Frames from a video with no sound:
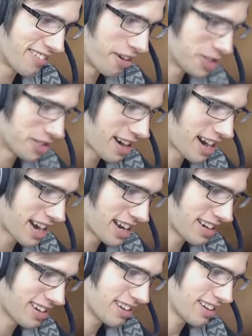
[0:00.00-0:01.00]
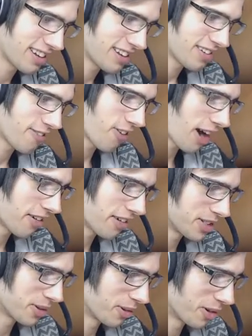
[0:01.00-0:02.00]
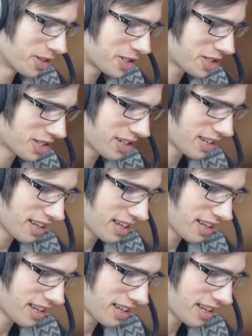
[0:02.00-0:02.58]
Roserade, Fiery Torch,